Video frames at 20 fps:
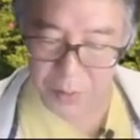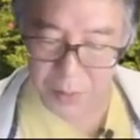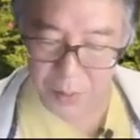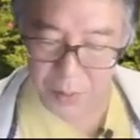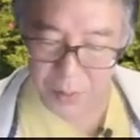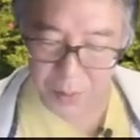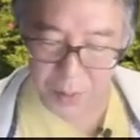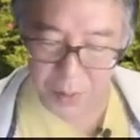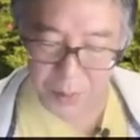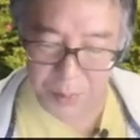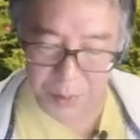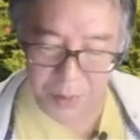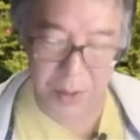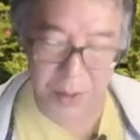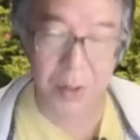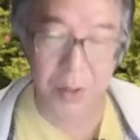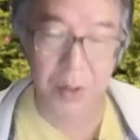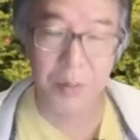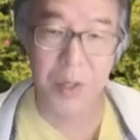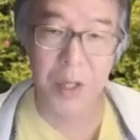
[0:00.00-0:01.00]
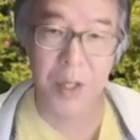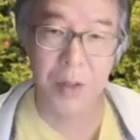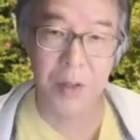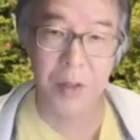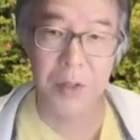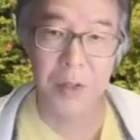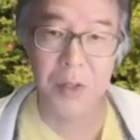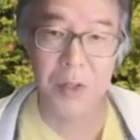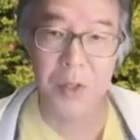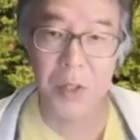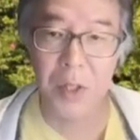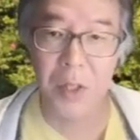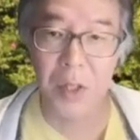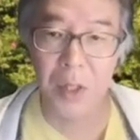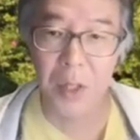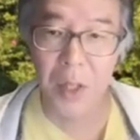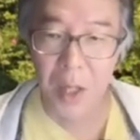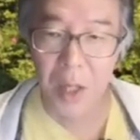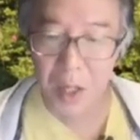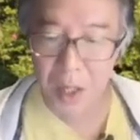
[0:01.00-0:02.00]
formal polynomial in
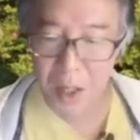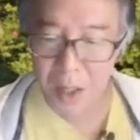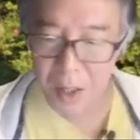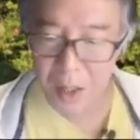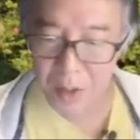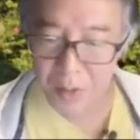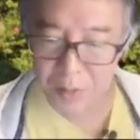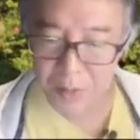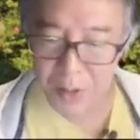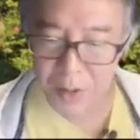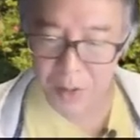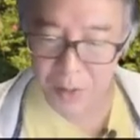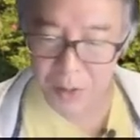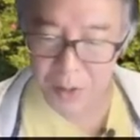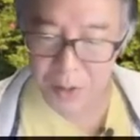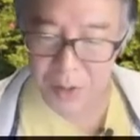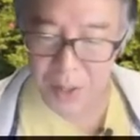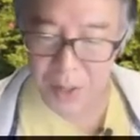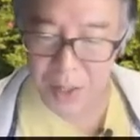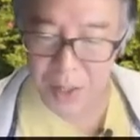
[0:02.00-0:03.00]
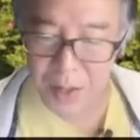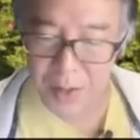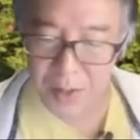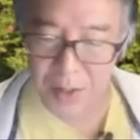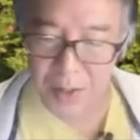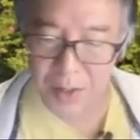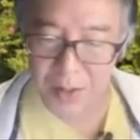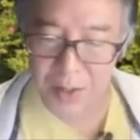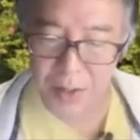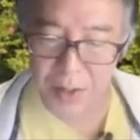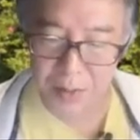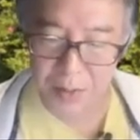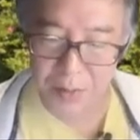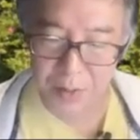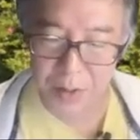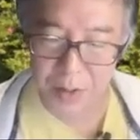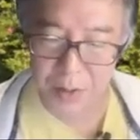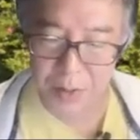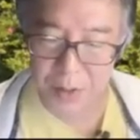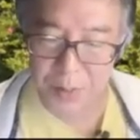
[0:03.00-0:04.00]
T, we don't say that we
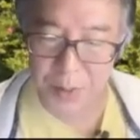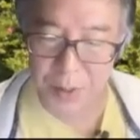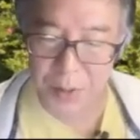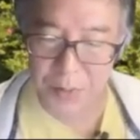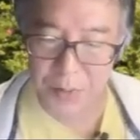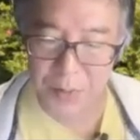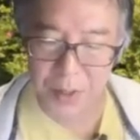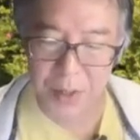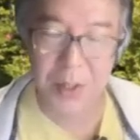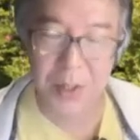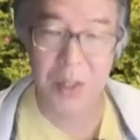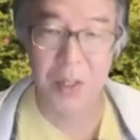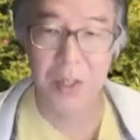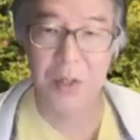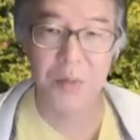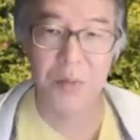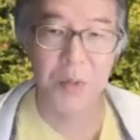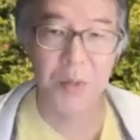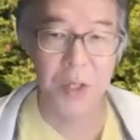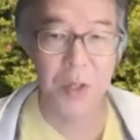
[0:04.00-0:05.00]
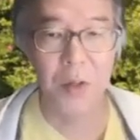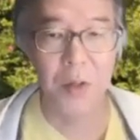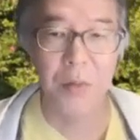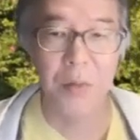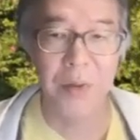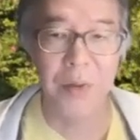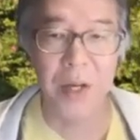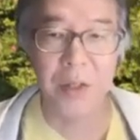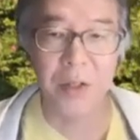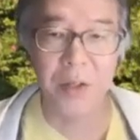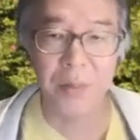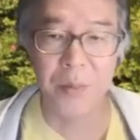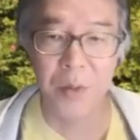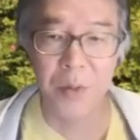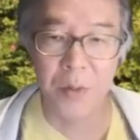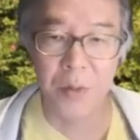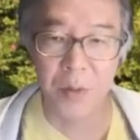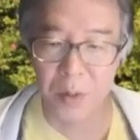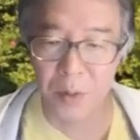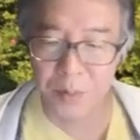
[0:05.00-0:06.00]
don't specify T is real, variable,
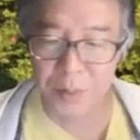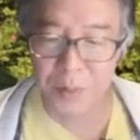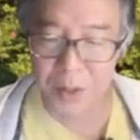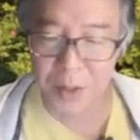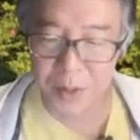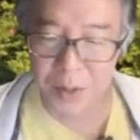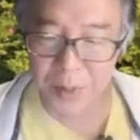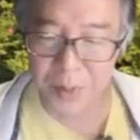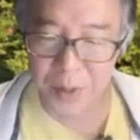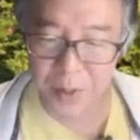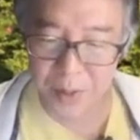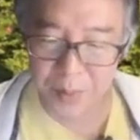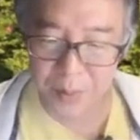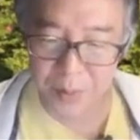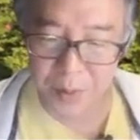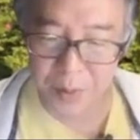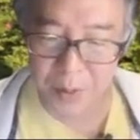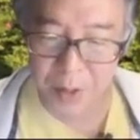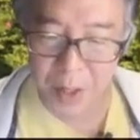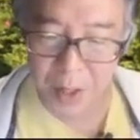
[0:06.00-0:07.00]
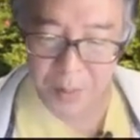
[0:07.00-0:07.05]
or complex variable,